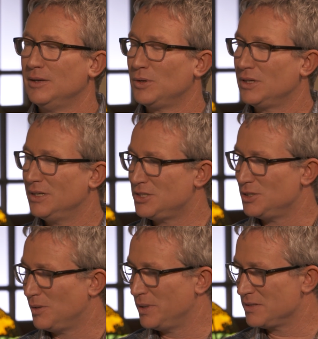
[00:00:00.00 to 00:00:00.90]
what did I
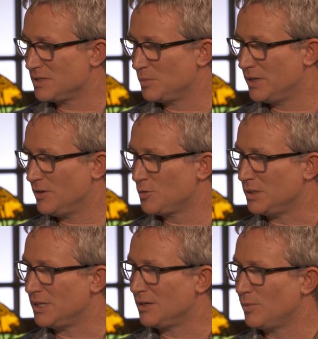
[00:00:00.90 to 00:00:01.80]
do? I went somewhere else,
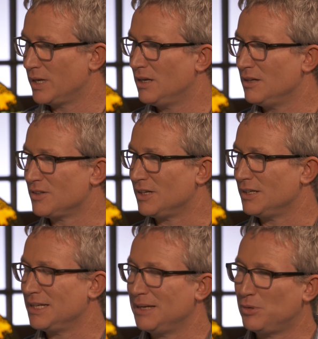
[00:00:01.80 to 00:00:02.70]
but then I realised that I
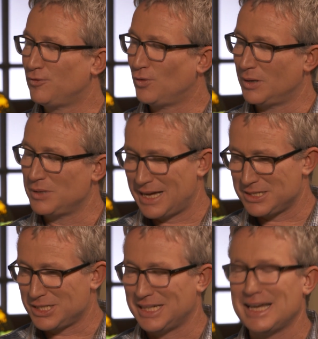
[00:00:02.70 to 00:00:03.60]
uh, before I
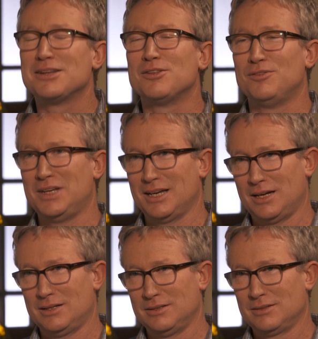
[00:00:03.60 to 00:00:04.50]
had to get out of the
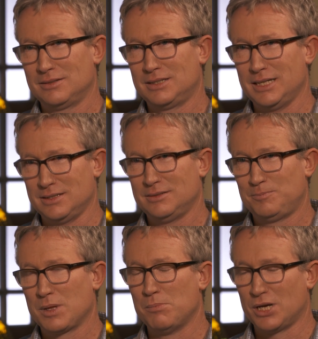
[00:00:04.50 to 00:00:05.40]
VR kit,
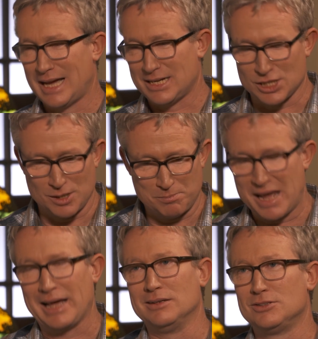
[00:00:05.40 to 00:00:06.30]
but I had to go
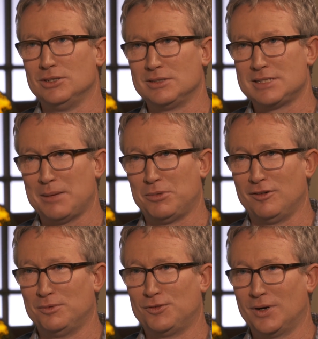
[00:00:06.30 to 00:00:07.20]
back and turn the tap
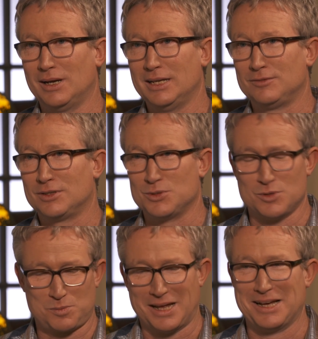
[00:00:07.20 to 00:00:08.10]
off before I left because
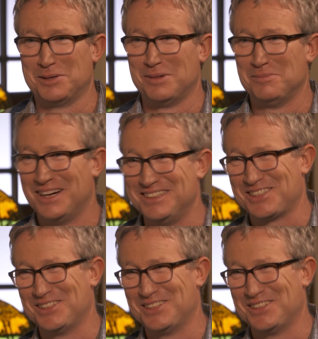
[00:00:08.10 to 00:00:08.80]
it was playing on my mind